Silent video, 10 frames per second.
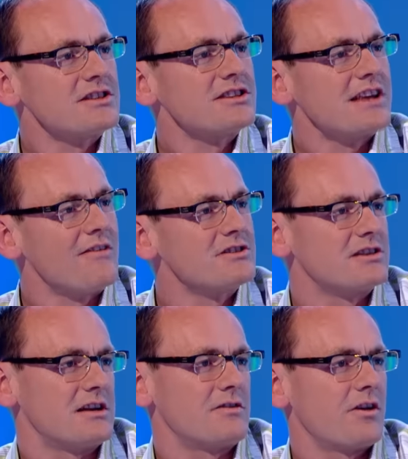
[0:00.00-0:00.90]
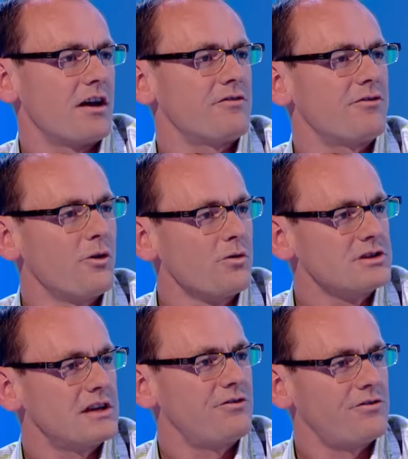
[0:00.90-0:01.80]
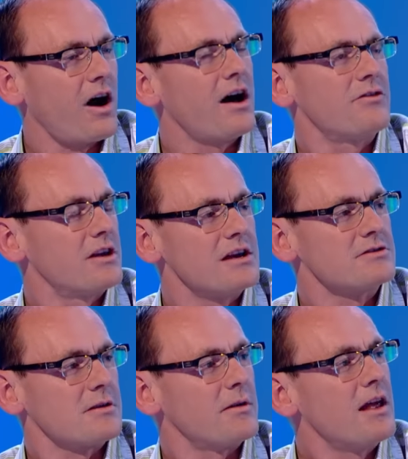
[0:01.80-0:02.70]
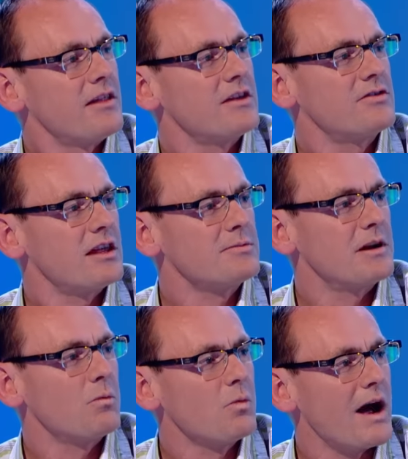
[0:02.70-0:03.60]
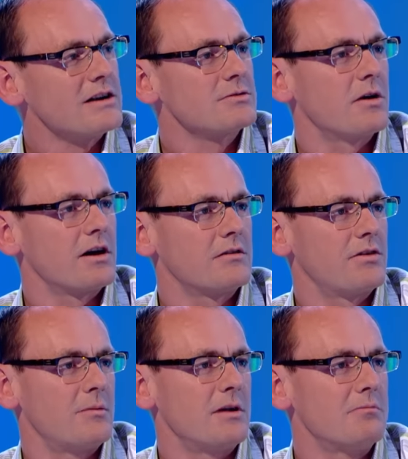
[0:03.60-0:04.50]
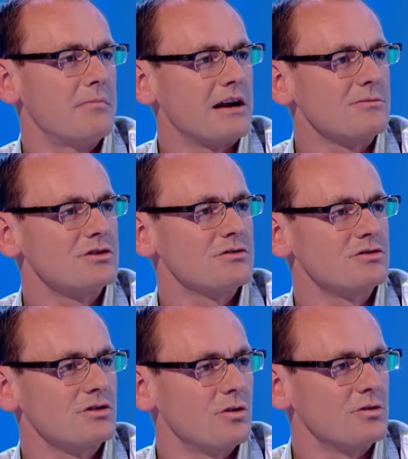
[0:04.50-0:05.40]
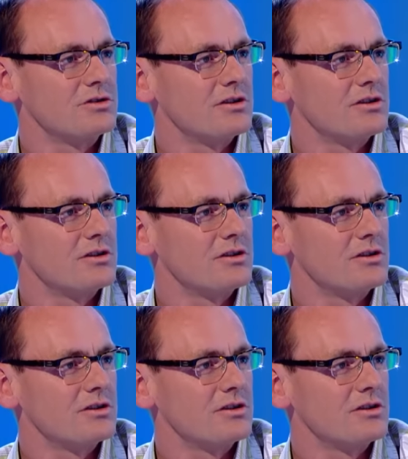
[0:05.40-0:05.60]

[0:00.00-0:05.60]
the 70s, for like 45 years or something, there's been a waxwork of him in Madame Tussauds